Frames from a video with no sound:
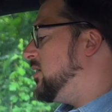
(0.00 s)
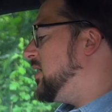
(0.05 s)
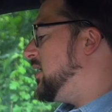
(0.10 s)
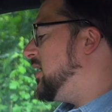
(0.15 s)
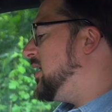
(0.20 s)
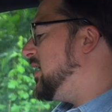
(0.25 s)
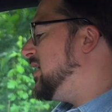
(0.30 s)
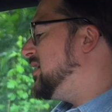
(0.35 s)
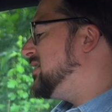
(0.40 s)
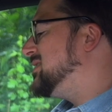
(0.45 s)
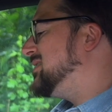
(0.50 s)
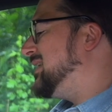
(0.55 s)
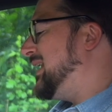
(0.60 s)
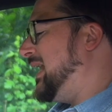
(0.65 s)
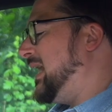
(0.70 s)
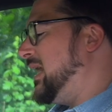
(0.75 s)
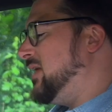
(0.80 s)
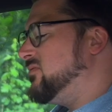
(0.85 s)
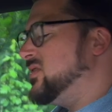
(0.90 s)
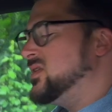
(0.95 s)
it is
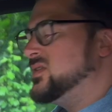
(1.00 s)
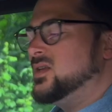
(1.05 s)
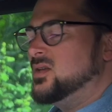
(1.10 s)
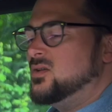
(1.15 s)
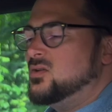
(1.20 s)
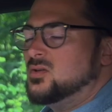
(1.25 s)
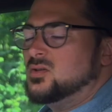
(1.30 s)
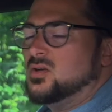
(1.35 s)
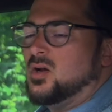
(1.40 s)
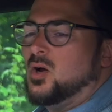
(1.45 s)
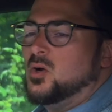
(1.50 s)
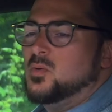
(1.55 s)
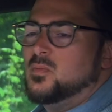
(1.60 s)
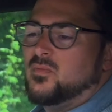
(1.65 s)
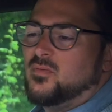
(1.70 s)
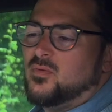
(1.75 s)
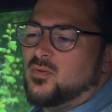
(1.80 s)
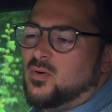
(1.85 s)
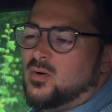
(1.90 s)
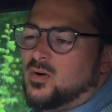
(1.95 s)
everything you'd hope
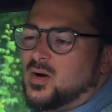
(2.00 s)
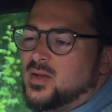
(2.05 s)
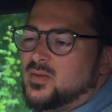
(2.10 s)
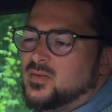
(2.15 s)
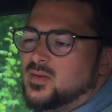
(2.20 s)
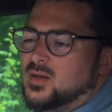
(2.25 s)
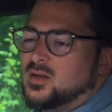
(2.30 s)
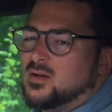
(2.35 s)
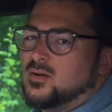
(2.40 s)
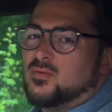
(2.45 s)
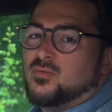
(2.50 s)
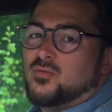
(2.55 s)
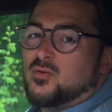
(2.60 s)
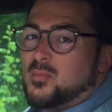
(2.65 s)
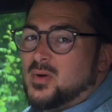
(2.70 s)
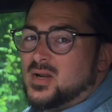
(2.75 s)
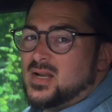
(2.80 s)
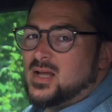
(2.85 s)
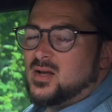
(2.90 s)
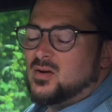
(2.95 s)
for, I think, from
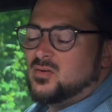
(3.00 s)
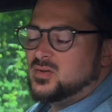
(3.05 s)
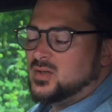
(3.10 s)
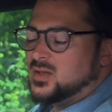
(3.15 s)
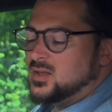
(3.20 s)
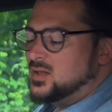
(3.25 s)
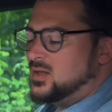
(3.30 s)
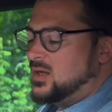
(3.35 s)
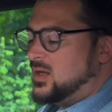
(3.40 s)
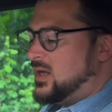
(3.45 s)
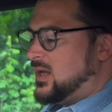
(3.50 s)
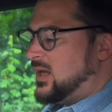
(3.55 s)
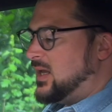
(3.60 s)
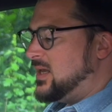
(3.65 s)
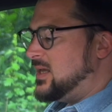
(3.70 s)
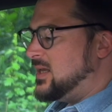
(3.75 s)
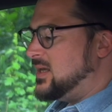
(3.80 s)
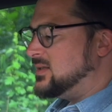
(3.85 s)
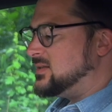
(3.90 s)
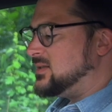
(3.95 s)
an Audi.
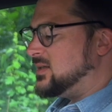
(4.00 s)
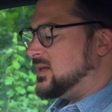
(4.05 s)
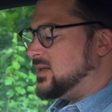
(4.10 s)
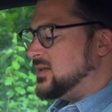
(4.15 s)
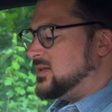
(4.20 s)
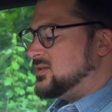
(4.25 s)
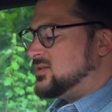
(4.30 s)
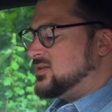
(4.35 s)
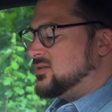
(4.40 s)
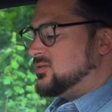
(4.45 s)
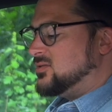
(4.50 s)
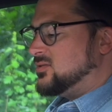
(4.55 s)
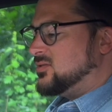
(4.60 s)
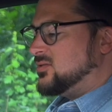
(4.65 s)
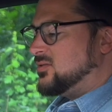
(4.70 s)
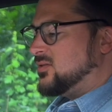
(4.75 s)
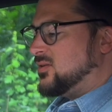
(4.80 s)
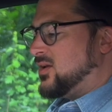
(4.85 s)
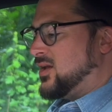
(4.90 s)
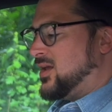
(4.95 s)
It is
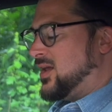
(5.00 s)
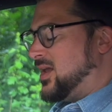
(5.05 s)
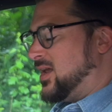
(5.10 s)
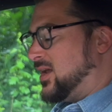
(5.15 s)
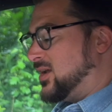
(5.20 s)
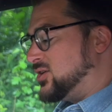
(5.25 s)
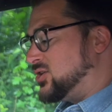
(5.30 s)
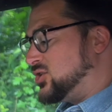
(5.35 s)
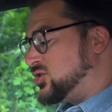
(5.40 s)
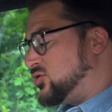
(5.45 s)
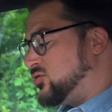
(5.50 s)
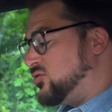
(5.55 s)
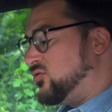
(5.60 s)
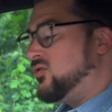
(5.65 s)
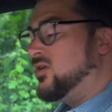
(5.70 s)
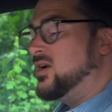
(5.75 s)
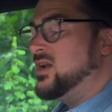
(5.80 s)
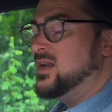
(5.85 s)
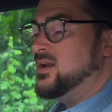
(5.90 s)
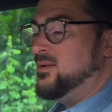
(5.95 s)

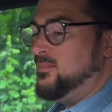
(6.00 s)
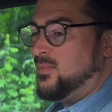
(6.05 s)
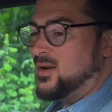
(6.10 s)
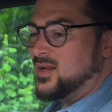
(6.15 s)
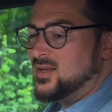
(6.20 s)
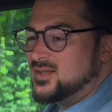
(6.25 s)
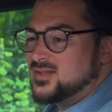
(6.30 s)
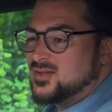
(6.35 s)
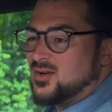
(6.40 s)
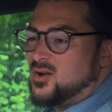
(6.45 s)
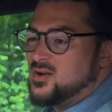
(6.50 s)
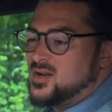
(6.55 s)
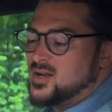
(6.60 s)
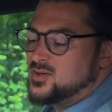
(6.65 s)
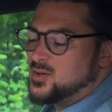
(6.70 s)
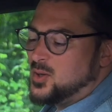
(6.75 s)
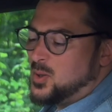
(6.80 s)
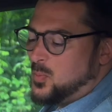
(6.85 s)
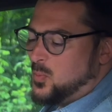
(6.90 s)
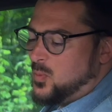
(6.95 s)
extremely solid
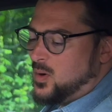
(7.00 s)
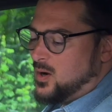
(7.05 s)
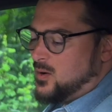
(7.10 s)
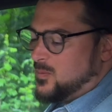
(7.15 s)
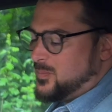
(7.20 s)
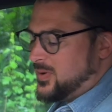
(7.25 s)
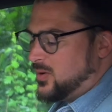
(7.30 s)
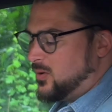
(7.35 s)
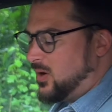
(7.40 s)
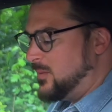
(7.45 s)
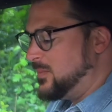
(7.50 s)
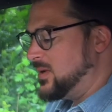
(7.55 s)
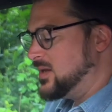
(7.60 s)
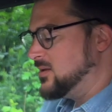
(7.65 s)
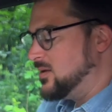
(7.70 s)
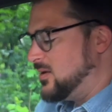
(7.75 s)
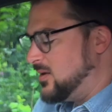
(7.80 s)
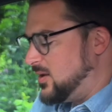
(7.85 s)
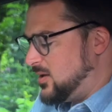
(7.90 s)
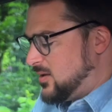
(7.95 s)
and well built. I mean,
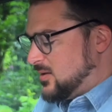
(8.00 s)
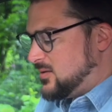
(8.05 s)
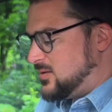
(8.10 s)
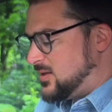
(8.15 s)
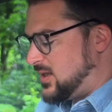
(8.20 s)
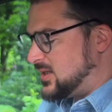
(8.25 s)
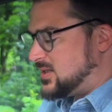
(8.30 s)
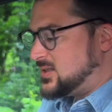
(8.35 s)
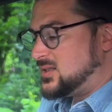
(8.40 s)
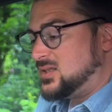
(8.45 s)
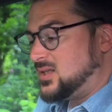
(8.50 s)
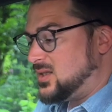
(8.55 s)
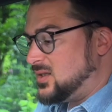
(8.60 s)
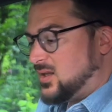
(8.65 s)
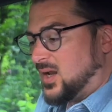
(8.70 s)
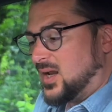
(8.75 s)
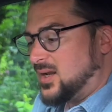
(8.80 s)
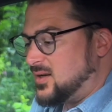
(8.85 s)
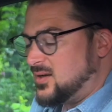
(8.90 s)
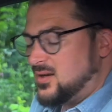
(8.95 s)
this,
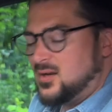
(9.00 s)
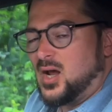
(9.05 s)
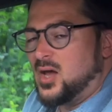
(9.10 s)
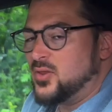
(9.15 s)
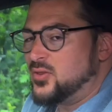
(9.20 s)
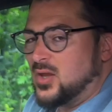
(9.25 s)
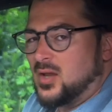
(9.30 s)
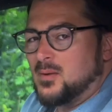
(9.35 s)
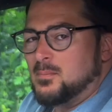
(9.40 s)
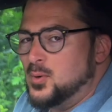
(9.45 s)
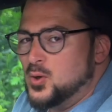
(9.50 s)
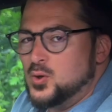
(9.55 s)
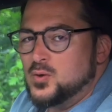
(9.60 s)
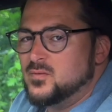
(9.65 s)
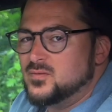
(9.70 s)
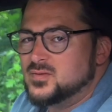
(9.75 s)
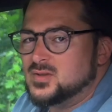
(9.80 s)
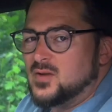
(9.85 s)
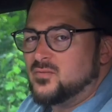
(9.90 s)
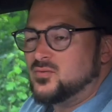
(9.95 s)
like, nothing
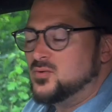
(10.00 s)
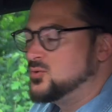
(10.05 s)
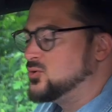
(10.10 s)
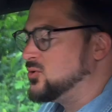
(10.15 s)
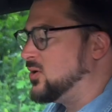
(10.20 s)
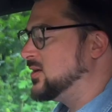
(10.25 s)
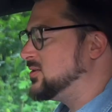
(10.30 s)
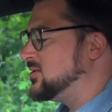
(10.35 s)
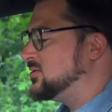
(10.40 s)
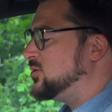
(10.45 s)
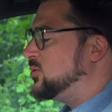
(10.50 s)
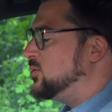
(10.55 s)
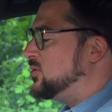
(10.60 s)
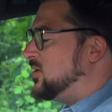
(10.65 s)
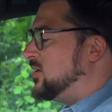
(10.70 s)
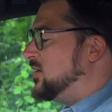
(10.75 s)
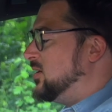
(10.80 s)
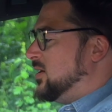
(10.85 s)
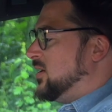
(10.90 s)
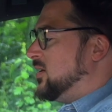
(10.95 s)
moves if you try to do
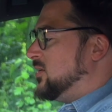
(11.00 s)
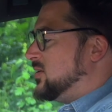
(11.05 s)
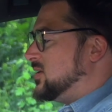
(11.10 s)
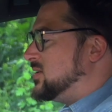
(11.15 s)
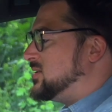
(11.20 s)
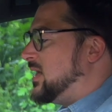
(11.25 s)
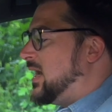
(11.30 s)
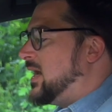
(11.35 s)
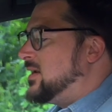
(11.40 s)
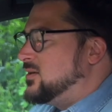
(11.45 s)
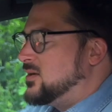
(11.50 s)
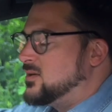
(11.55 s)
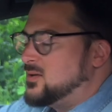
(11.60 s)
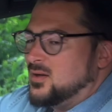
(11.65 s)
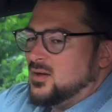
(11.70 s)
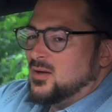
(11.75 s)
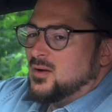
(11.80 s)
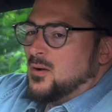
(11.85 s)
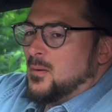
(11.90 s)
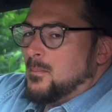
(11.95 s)
the standard
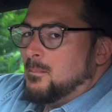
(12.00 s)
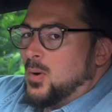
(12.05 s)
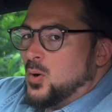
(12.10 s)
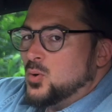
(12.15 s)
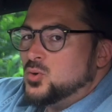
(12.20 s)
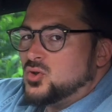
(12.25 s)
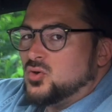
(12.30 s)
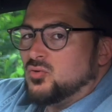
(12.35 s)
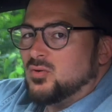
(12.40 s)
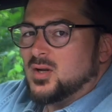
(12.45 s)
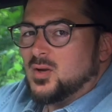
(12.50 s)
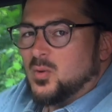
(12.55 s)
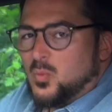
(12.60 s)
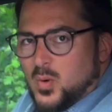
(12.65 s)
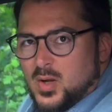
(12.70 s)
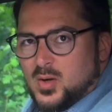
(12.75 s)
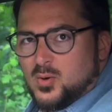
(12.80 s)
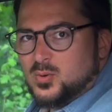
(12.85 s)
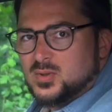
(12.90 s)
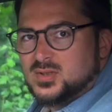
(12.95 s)
motoring
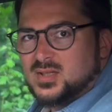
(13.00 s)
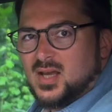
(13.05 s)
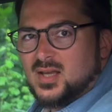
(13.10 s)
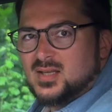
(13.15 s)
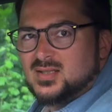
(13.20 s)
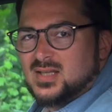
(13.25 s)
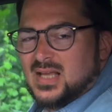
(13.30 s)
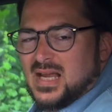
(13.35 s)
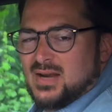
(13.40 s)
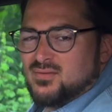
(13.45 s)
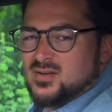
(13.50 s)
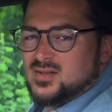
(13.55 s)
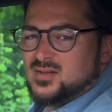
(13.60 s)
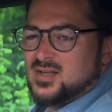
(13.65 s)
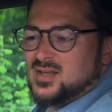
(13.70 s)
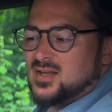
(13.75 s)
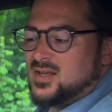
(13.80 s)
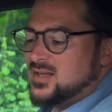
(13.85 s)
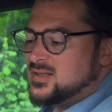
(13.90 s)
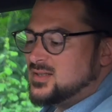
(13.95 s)
wiggle test.
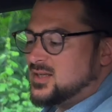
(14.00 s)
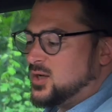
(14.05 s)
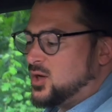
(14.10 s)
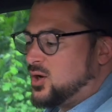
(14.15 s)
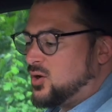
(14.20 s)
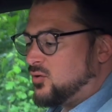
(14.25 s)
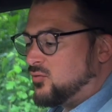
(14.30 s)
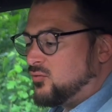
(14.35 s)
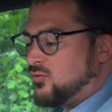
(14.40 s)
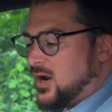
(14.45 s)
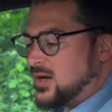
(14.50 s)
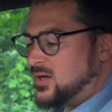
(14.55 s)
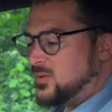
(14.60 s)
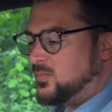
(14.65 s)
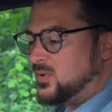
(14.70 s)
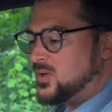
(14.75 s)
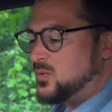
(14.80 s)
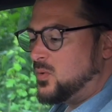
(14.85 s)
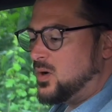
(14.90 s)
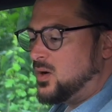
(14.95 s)
Everything is
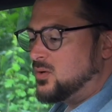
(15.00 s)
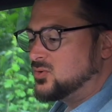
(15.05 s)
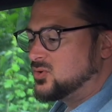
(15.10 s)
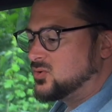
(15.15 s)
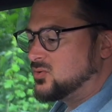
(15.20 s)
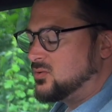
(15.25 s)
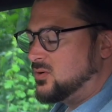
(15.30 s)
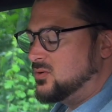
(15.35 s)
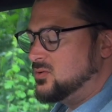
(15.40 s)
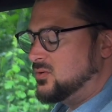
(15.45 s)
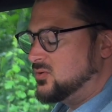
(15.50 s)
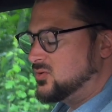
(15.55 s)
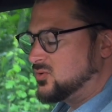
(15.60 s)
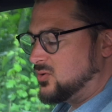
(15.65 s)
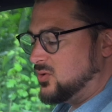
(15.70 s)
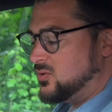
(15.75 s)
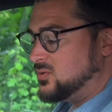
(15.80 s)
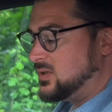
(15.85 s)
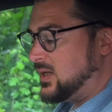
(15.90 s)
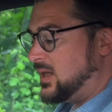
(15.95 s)
incredibly well
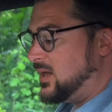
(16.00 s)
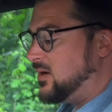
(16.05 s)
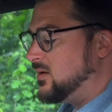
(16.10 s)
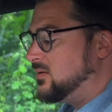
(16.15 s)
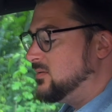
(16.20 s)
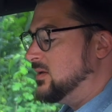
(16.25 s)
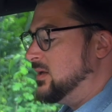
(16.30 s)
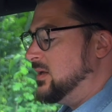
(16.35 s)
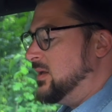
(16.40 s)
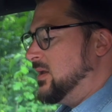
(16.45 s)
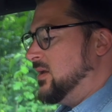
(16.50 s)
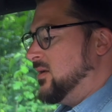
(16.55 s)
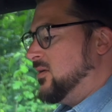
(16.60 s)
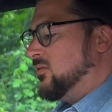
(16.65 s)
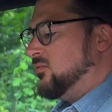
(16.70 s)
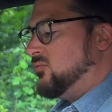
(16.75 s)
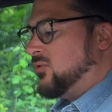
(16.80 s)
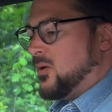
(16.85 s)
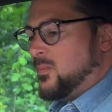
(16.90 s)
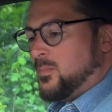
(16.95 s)
screwed down,
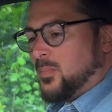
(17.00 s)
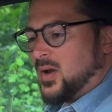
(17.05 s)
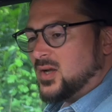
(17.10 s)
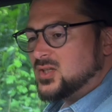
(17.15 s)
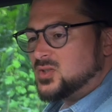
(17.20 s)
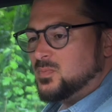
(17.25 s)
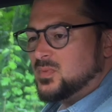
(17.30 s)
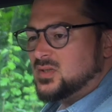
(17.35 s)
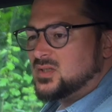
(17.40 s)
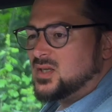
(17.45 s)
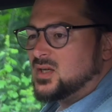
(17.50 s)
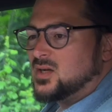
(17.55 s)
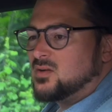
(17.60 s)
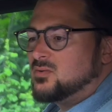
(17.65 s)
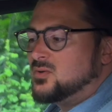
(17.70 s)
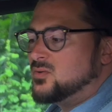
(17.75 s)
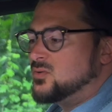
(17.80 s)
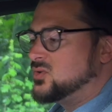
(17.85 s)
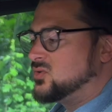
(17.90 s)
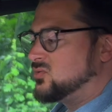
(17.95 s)
robust
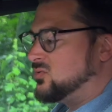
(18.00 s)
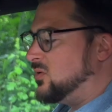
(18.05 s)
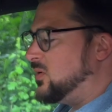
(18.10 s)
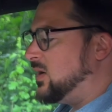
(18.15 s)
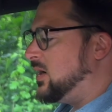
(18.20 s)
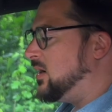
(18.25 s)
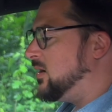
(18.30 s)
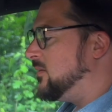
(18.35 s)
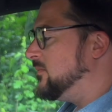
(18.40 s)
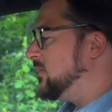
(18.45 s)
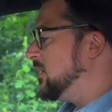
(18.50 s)
materials throughout.